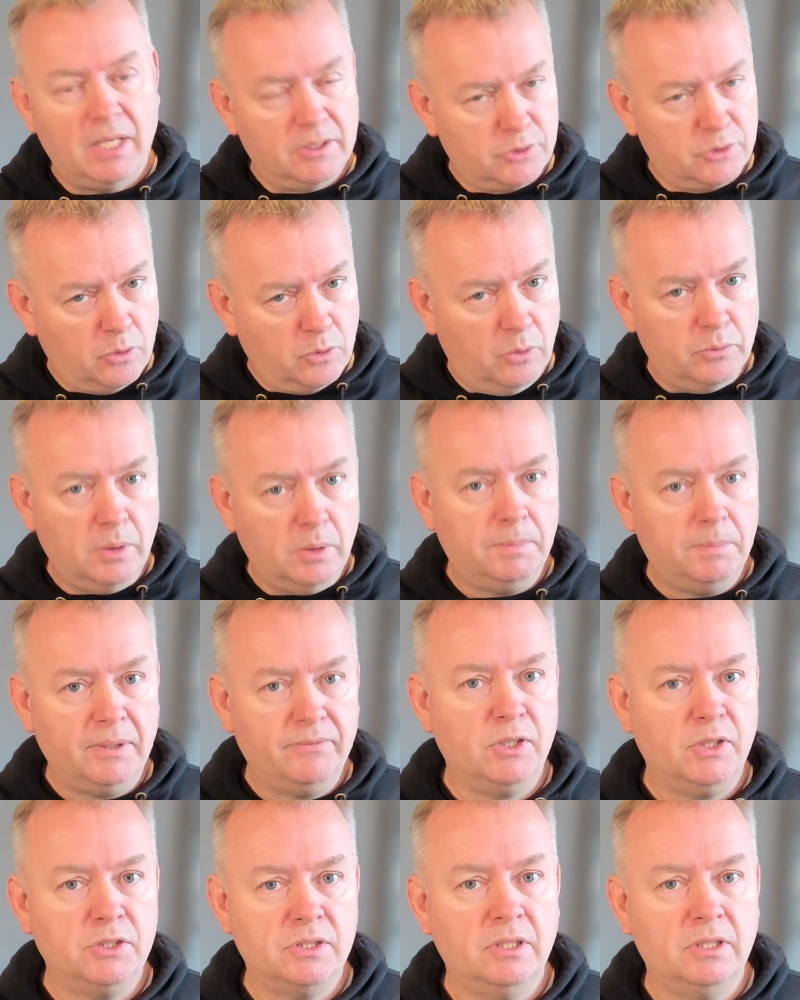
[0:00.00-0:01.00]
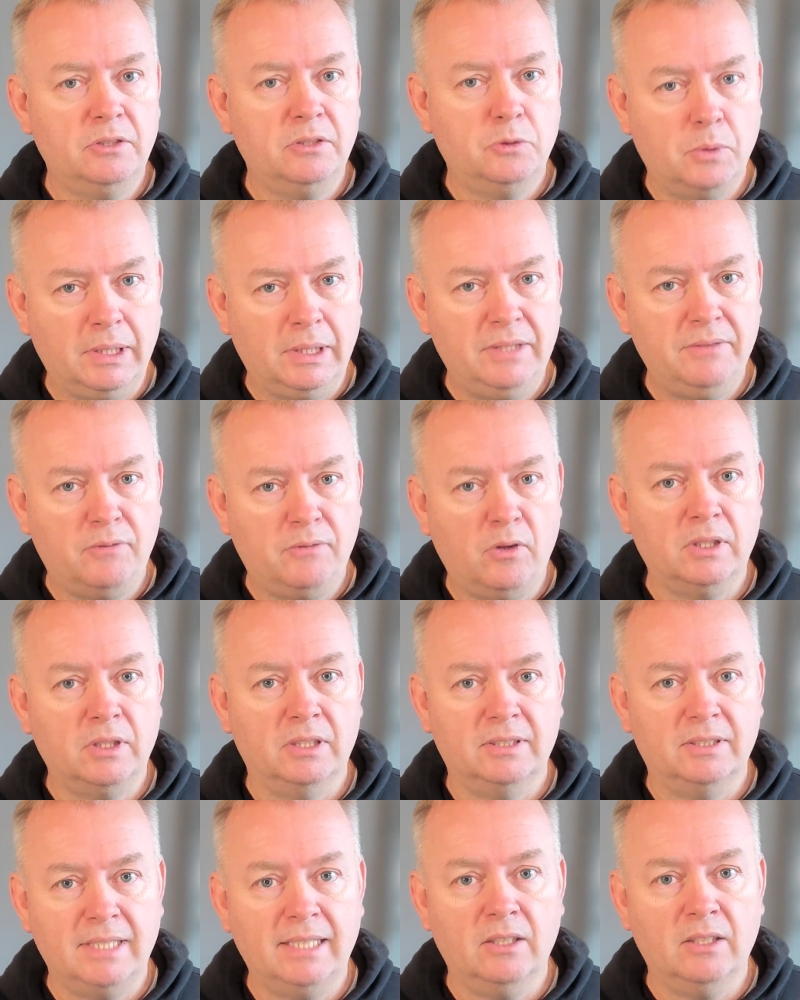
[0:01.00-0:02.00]
So robot version
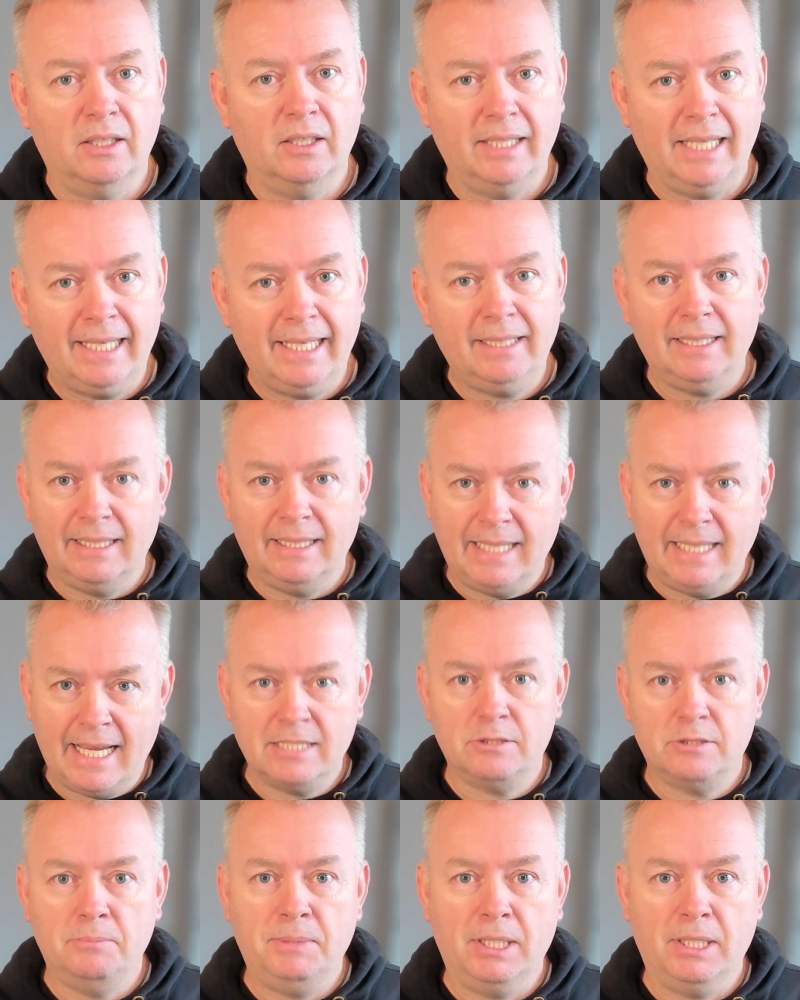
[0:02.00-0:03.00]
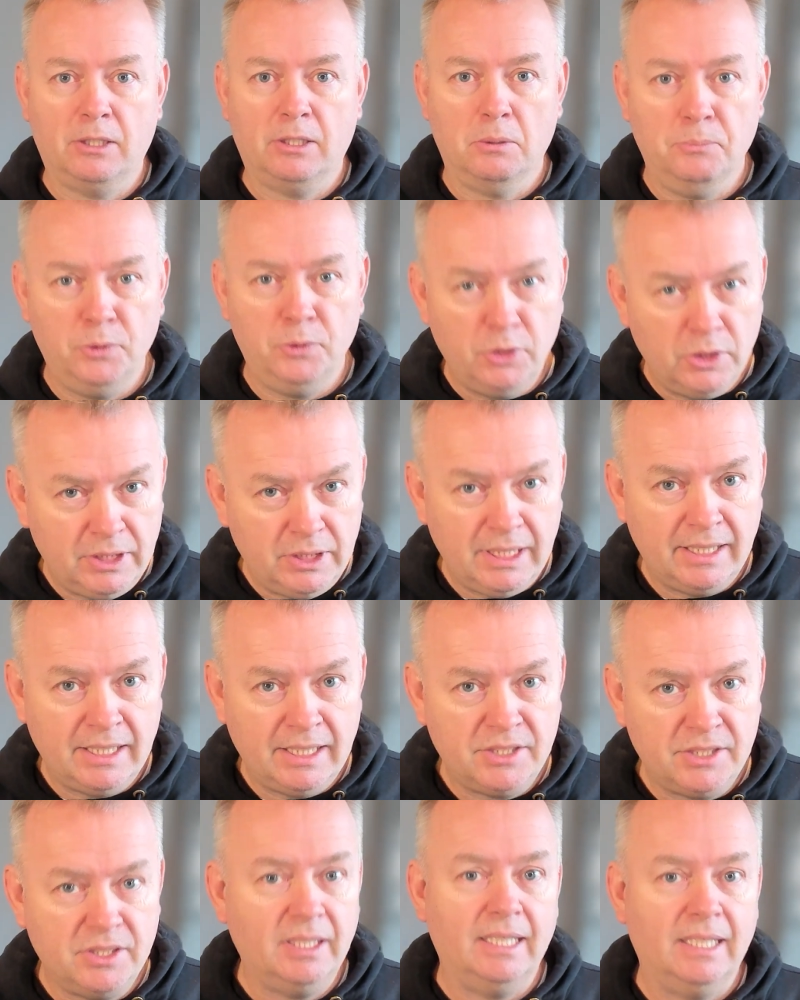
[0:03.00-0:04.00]
24.10.8, it has to be a community
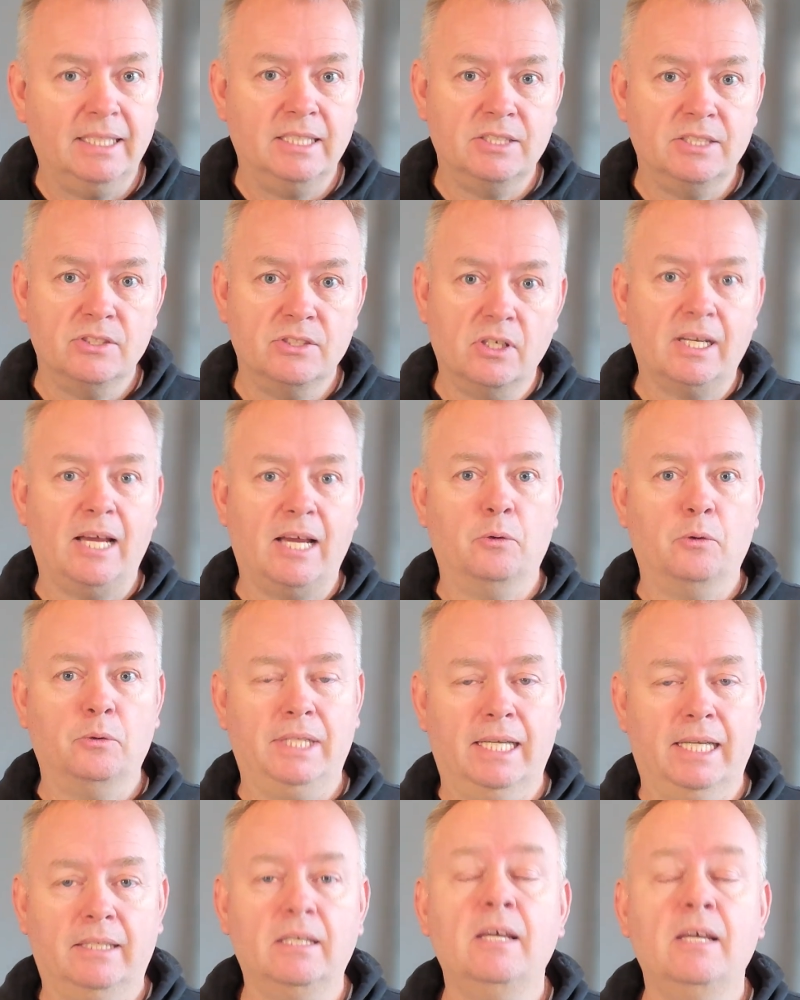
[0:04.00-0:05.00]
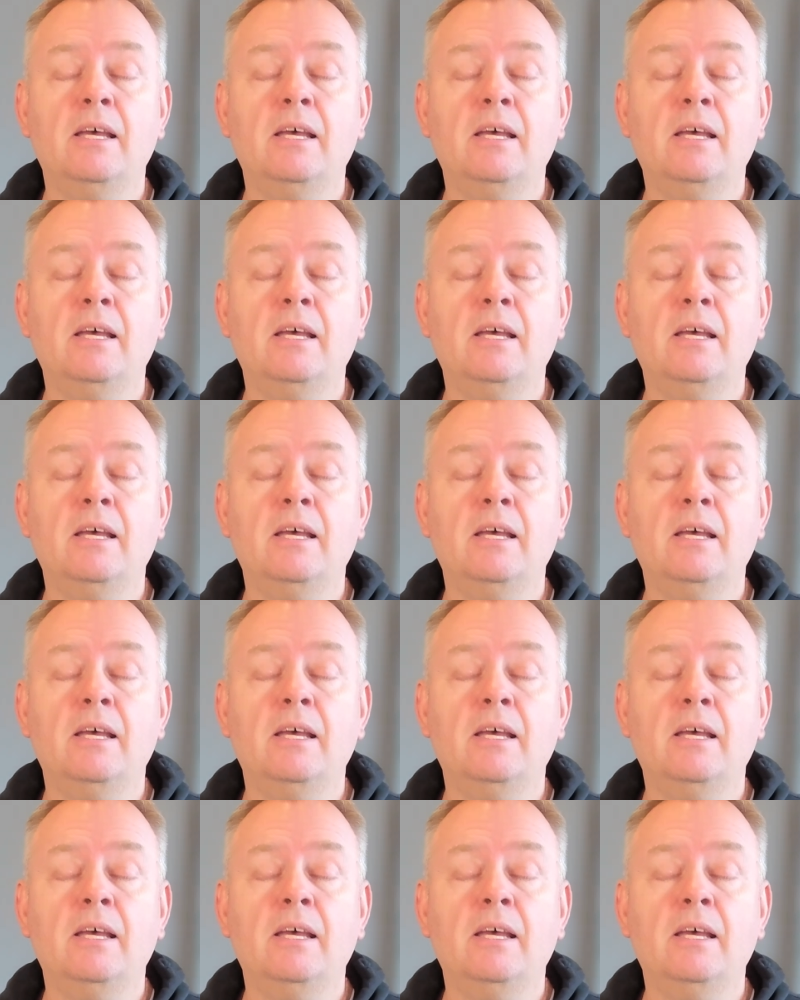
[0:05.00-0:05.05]
edition. It is not out yet